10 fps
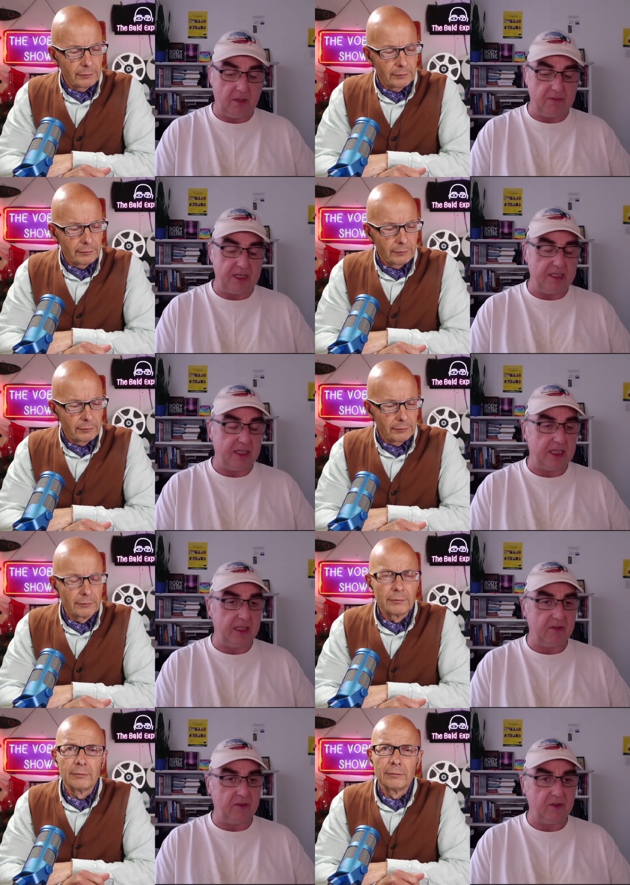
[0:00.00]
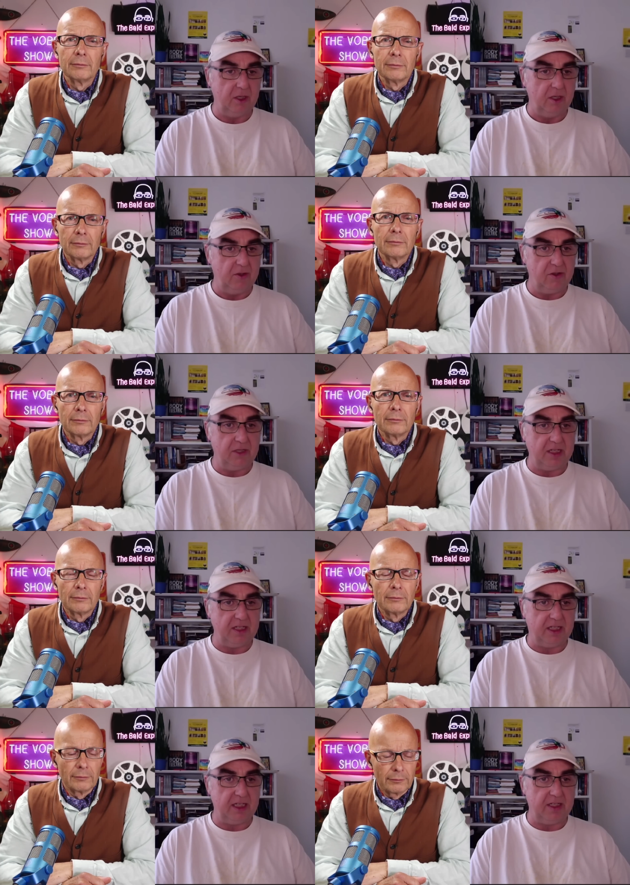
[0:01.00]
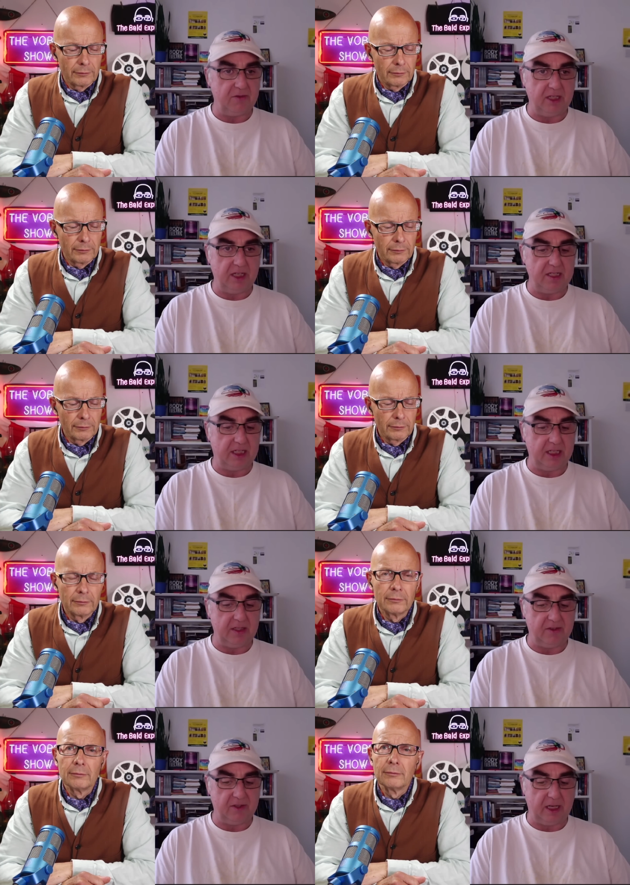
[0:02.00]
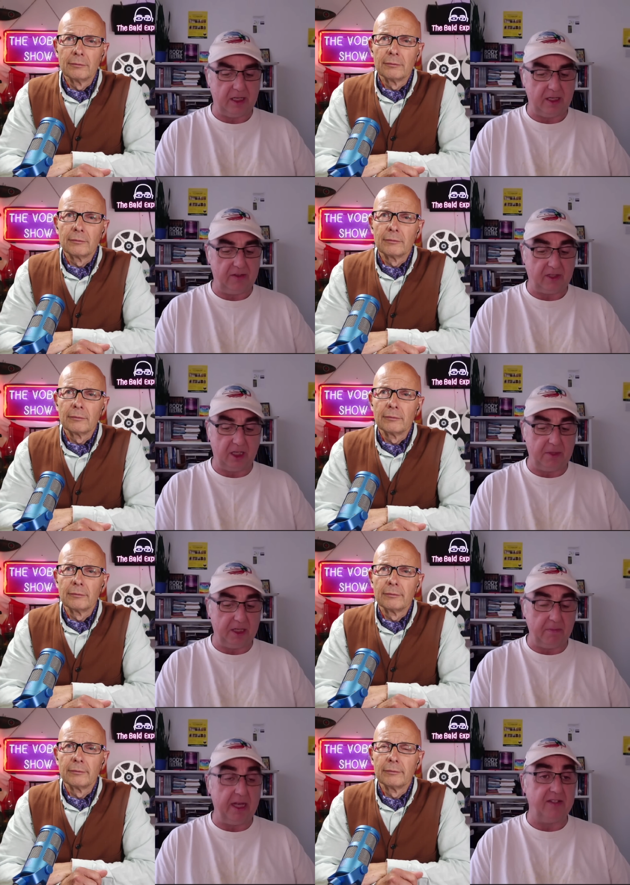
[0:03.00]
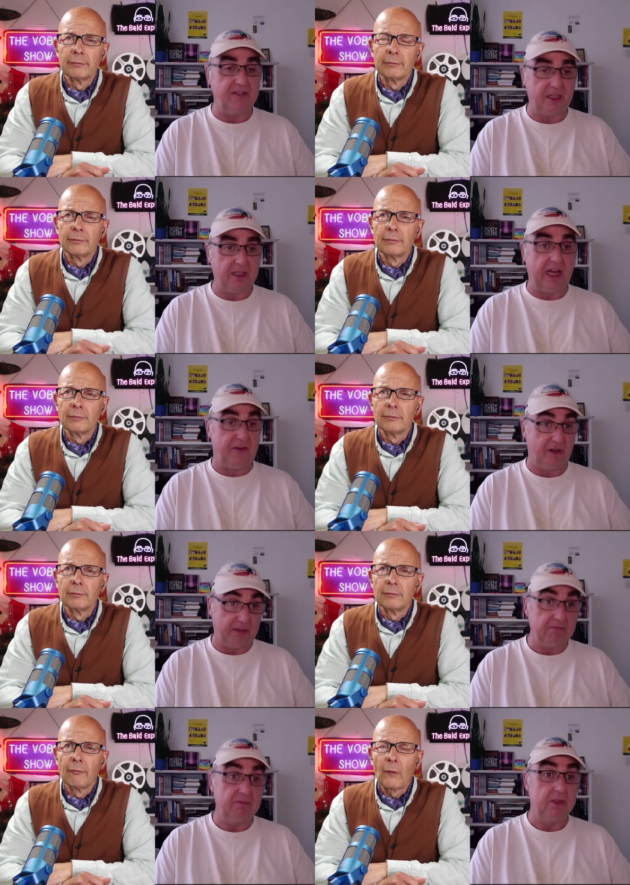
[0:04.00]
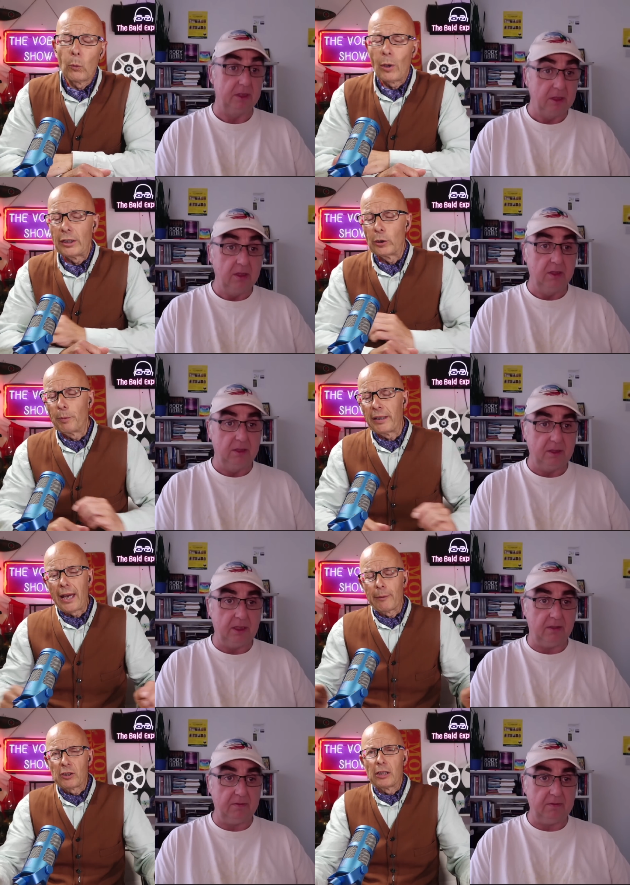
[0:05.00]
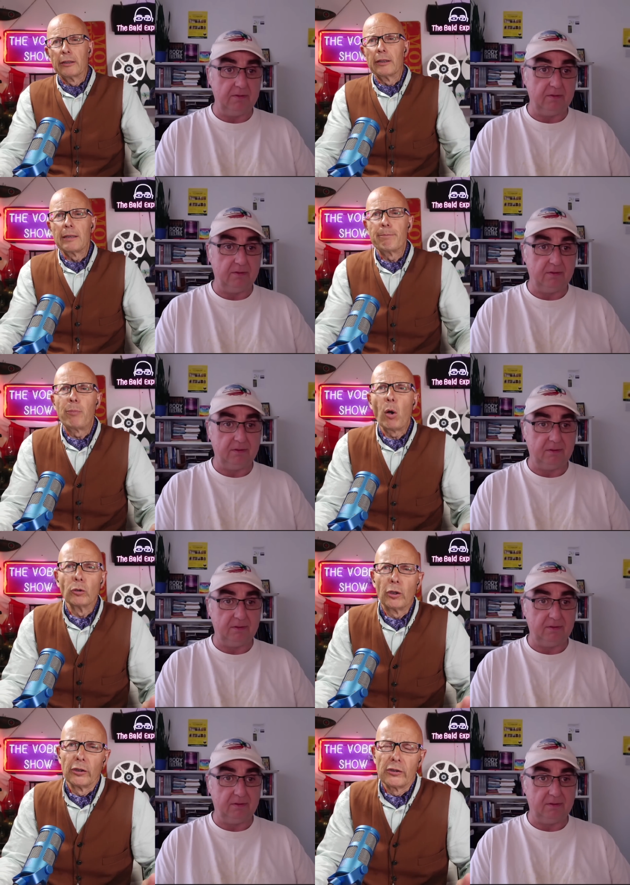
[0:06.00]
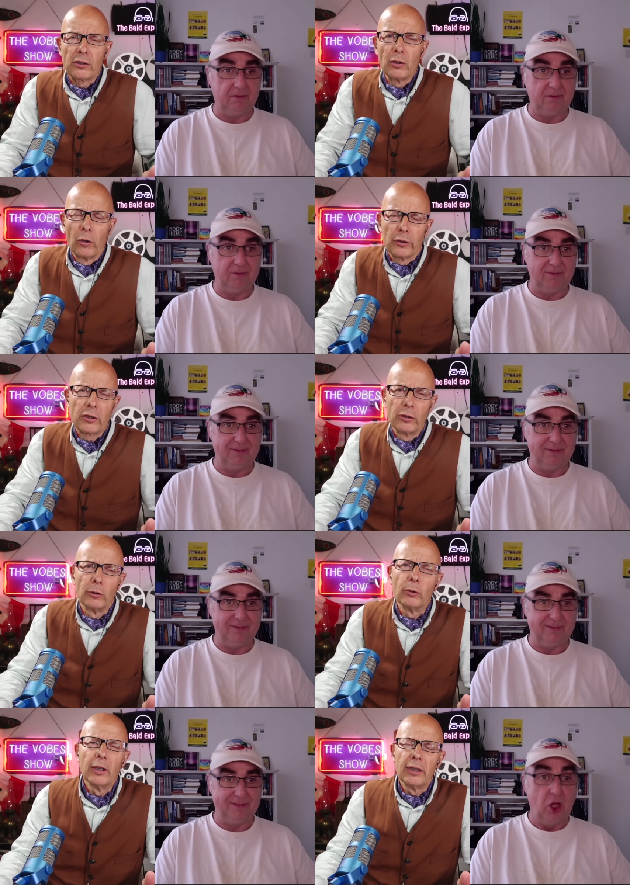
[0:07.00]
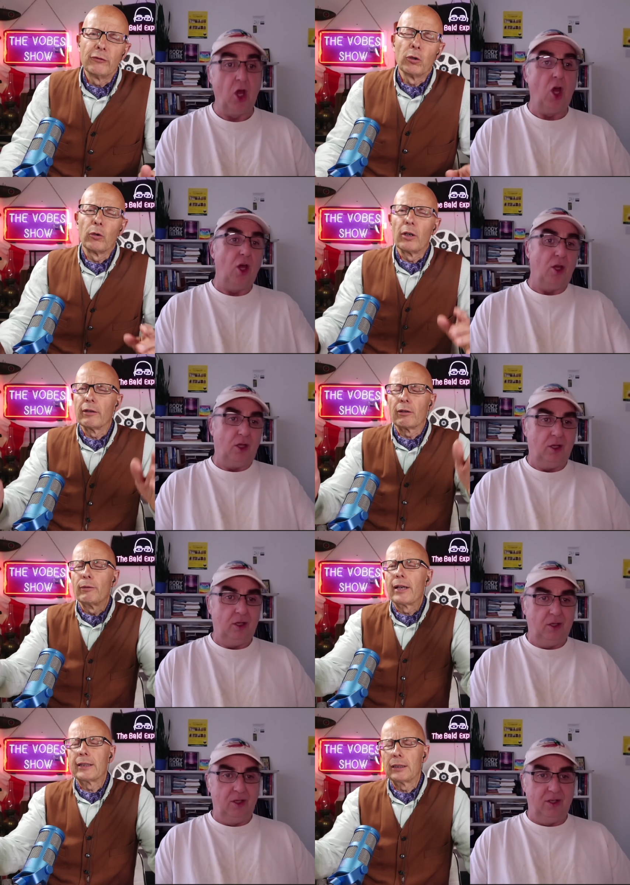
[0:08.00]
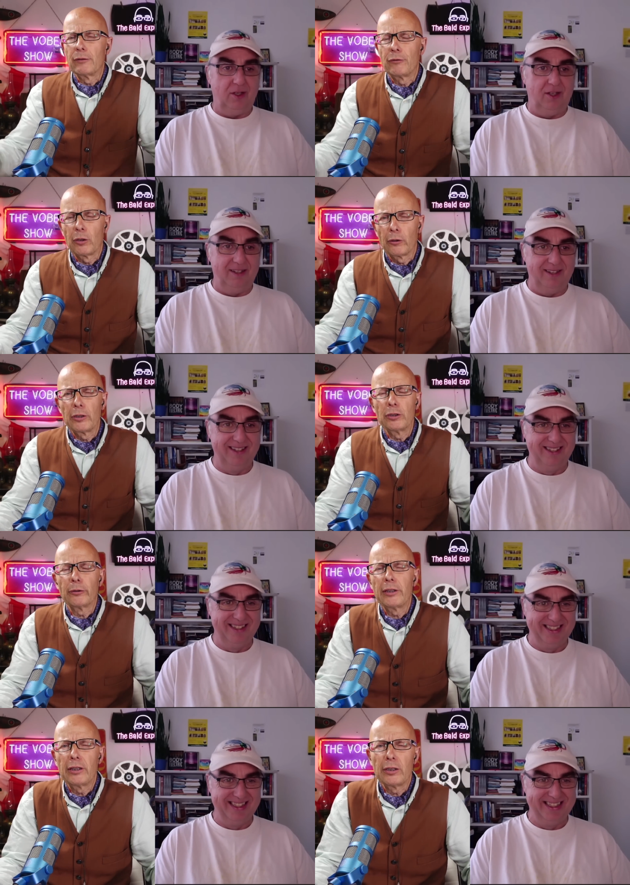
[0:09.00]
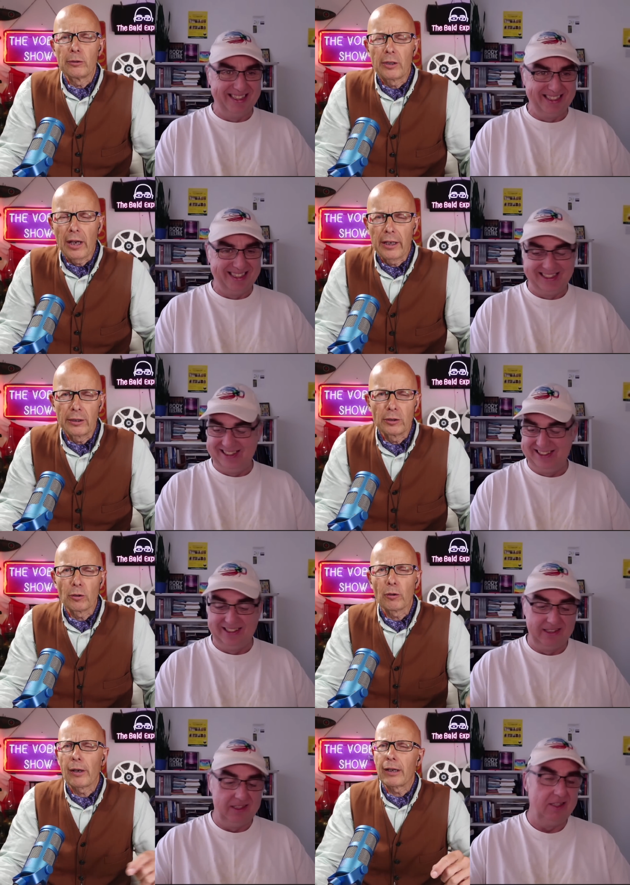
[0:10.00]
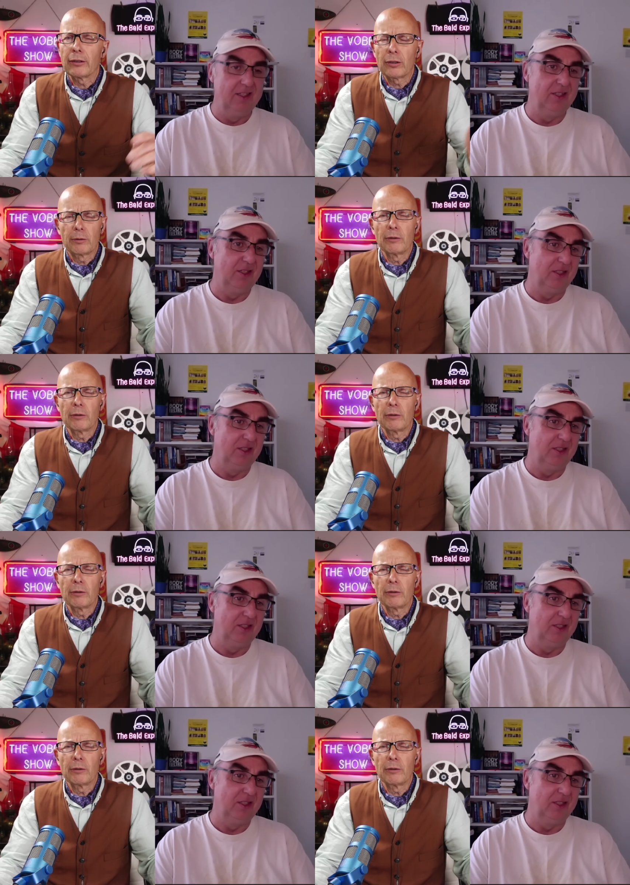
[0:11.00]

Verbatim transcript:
Speaker 1: um, day tickets, two day tickets, three day tickets, and it's going to be an amazing gathering.
Speaker 2: Well, you'd be absolutely bonkers not to. If you're a, a regular viewer and you're in the UK and you're out,